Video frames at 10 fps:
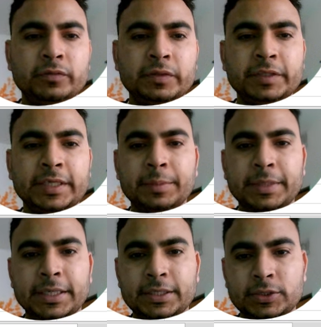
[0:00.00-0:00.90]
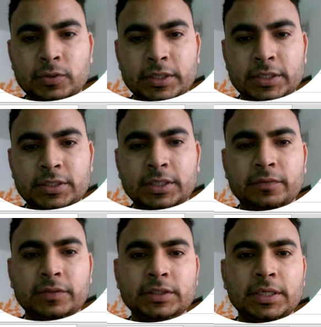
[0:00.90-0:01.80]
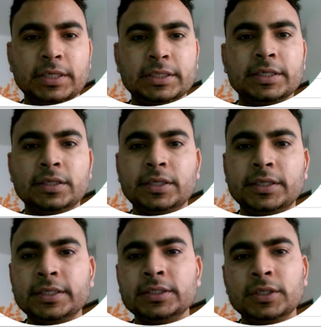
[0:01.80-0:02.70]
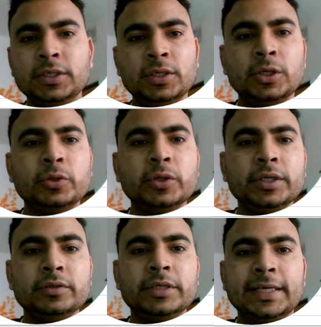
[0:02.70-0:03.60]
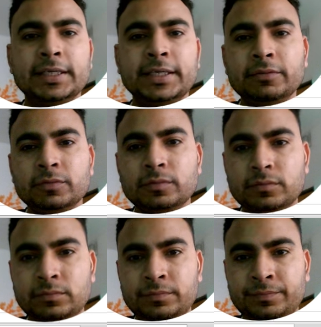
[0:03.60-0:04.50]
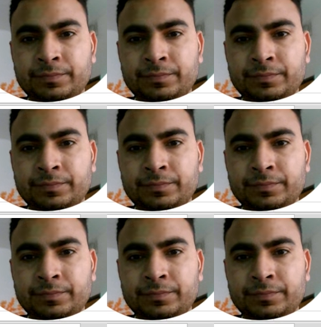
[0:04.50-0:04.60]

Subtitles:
Both way we can make it. So let's start with selecting the data, going to data tab,